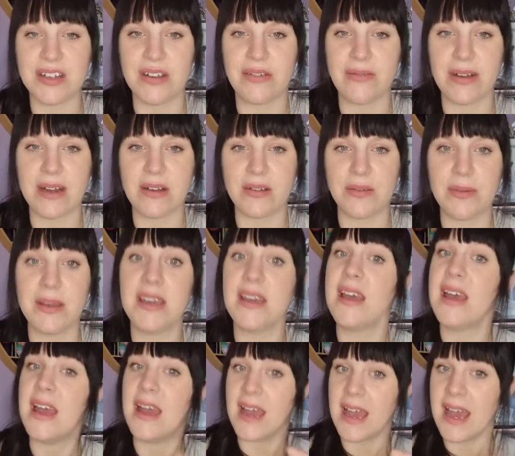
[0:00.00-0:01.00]
it around a bit,
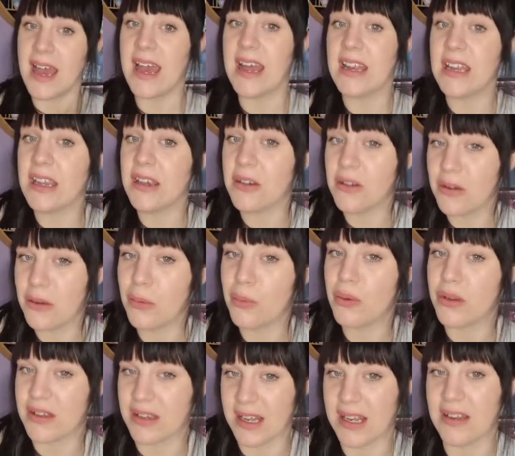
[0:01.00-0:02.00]
and it could
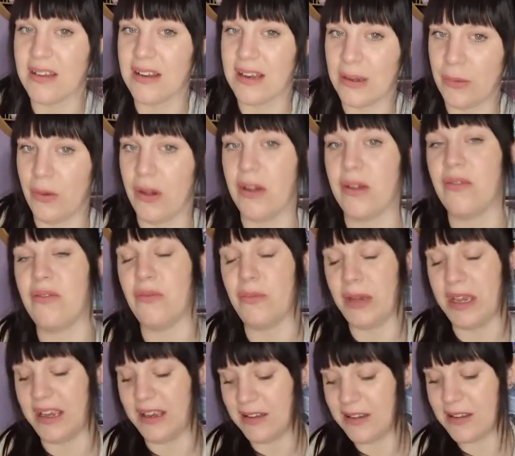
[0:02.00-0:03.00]
potentially work for me.
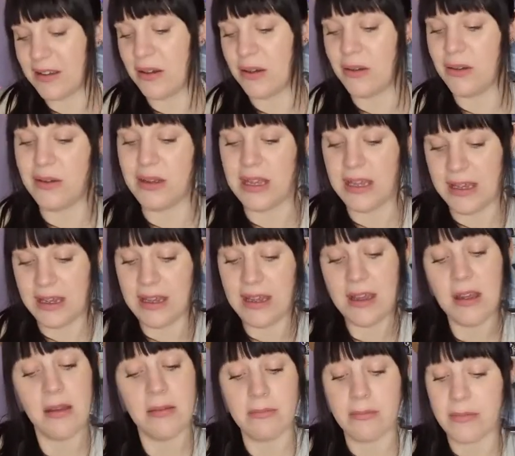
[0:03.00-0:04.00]
So
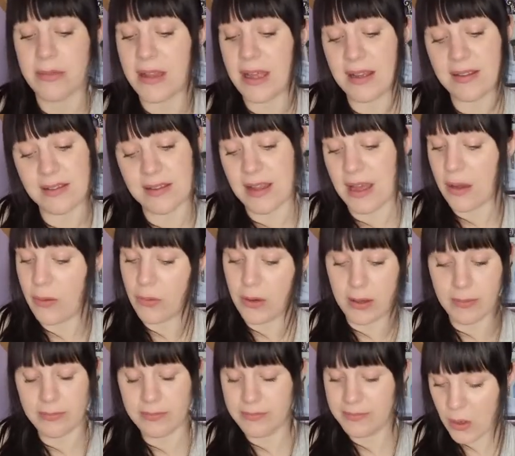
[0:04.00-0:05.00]
that's that
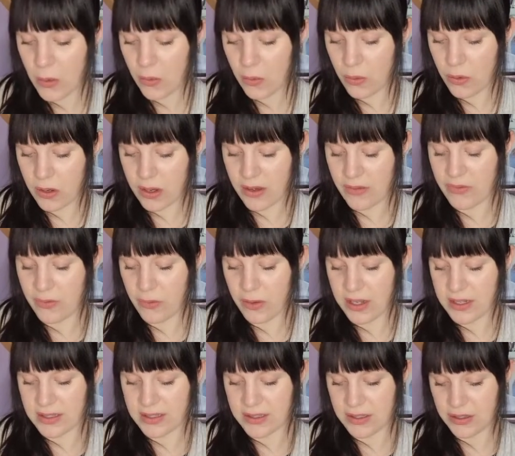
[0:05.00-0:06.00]
one. What other
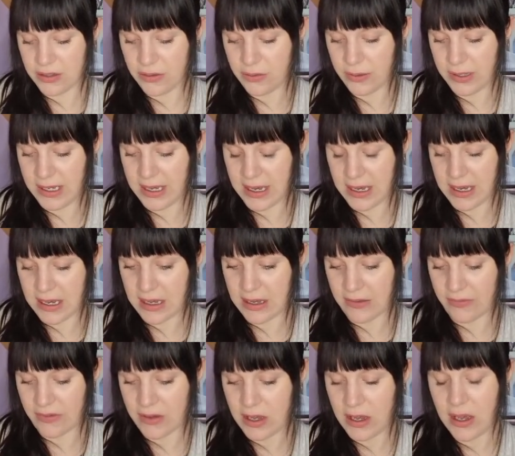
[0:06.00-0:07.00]
ones do we have?